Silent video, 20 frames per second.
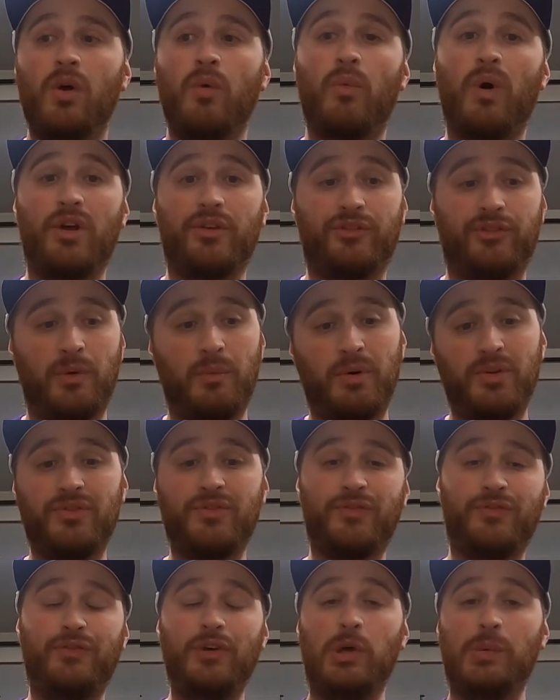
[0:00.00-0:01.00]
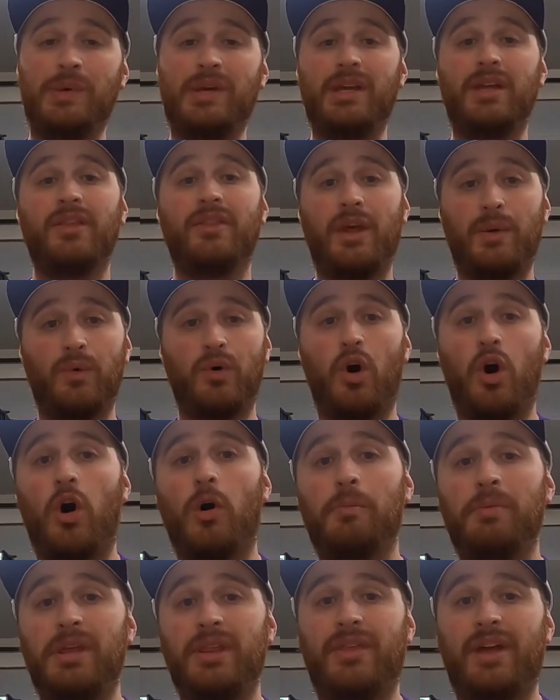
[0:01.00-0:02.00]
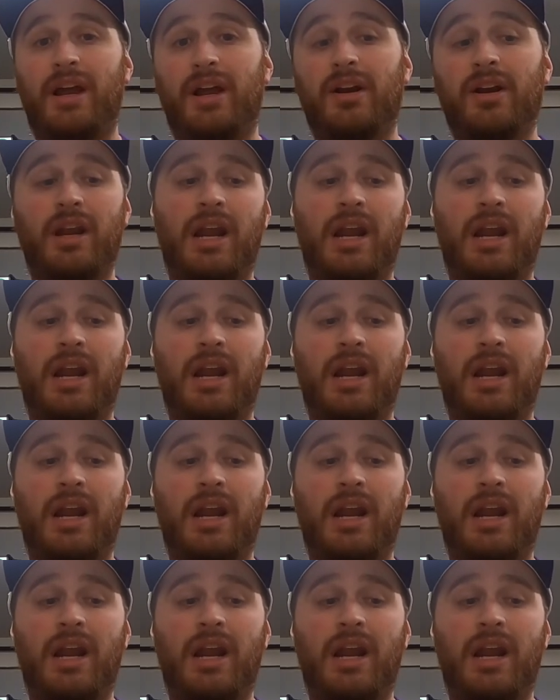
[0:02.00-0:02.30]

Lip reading: While someone's filming, they will all be there,